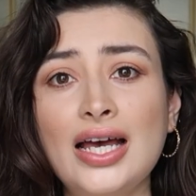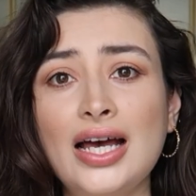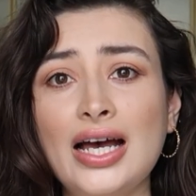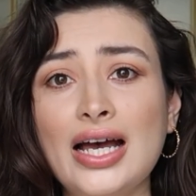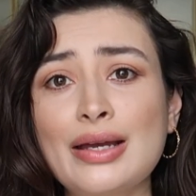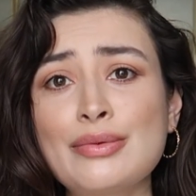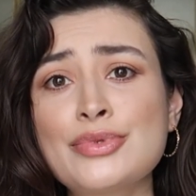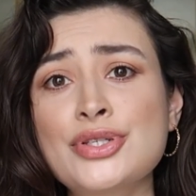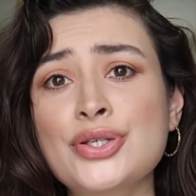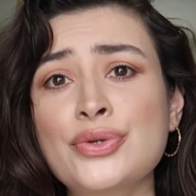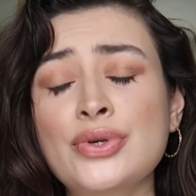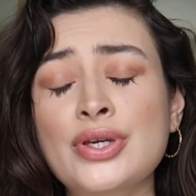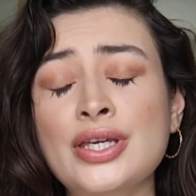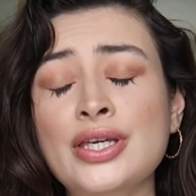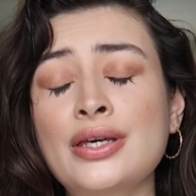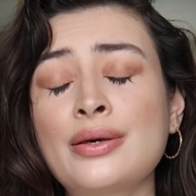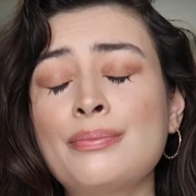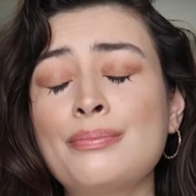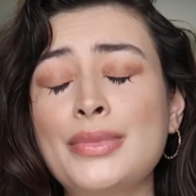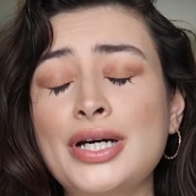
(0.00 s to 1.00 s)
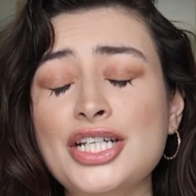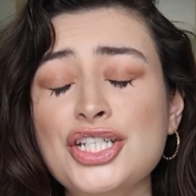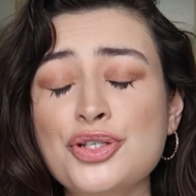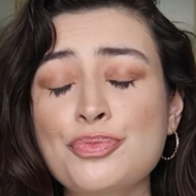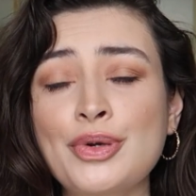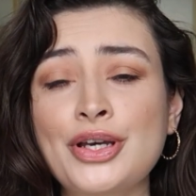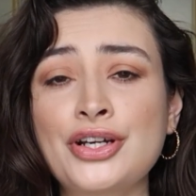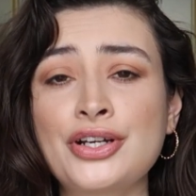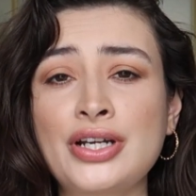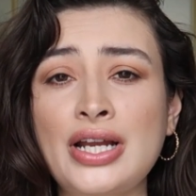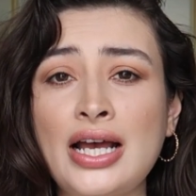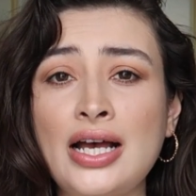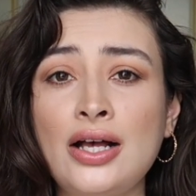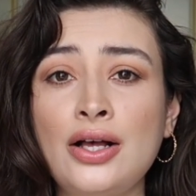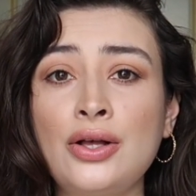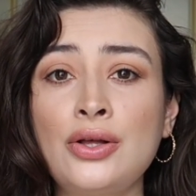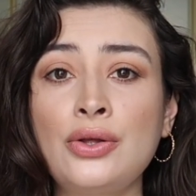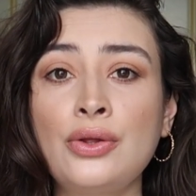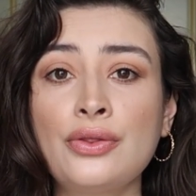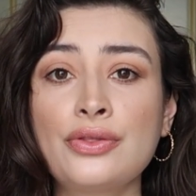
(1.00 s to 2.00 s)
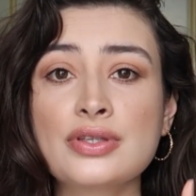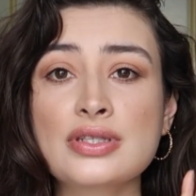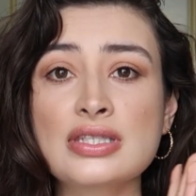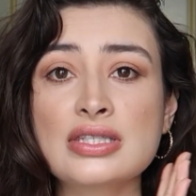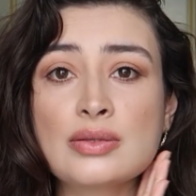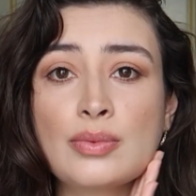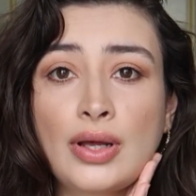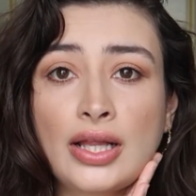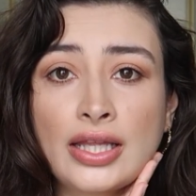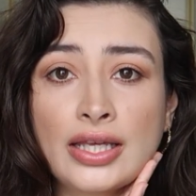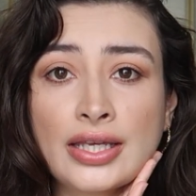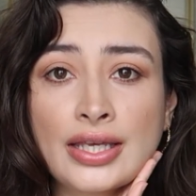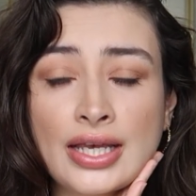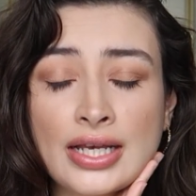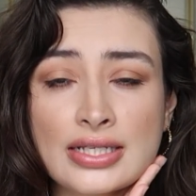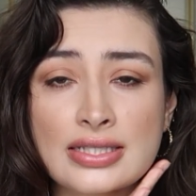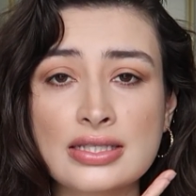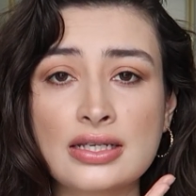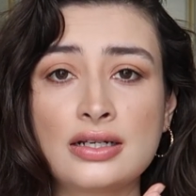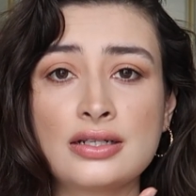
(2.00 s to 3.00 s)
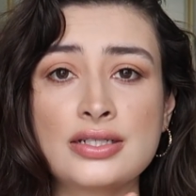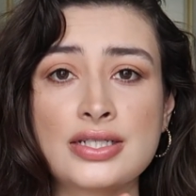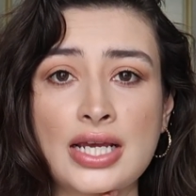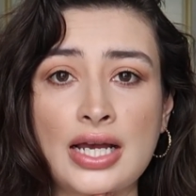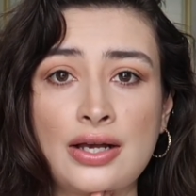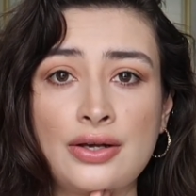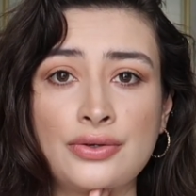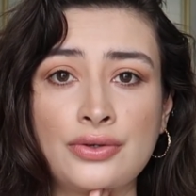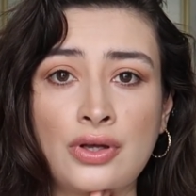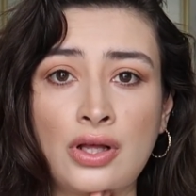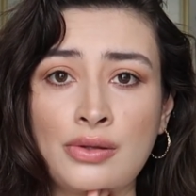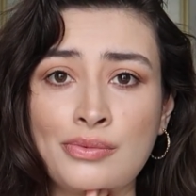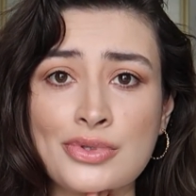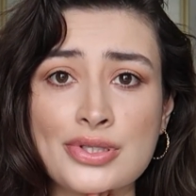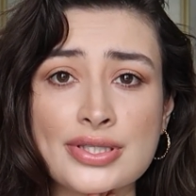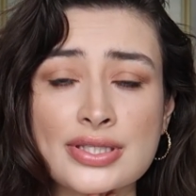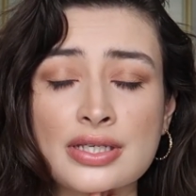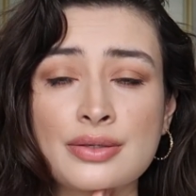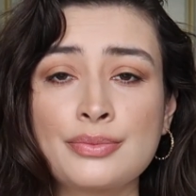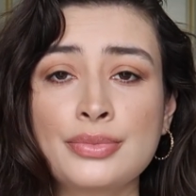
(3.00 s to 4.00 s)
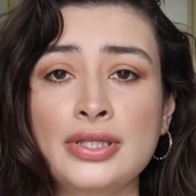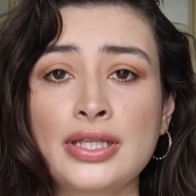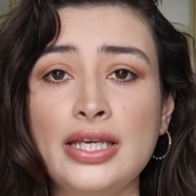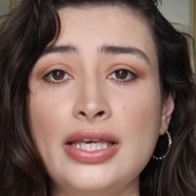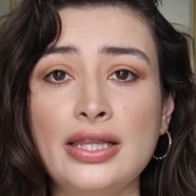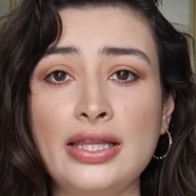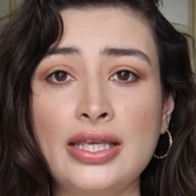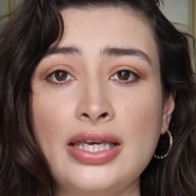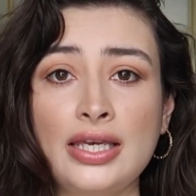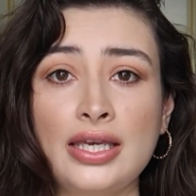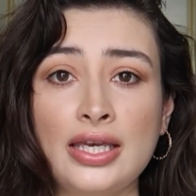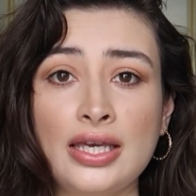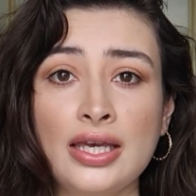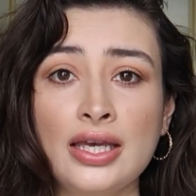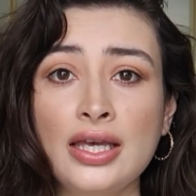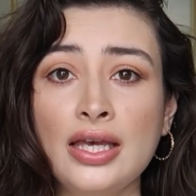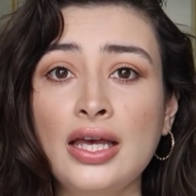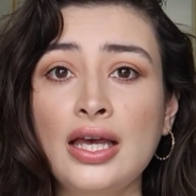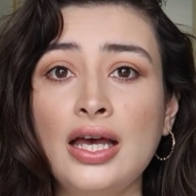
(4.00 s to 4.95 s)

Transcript: I'm doing much better now. The swelling has gone down almost completely.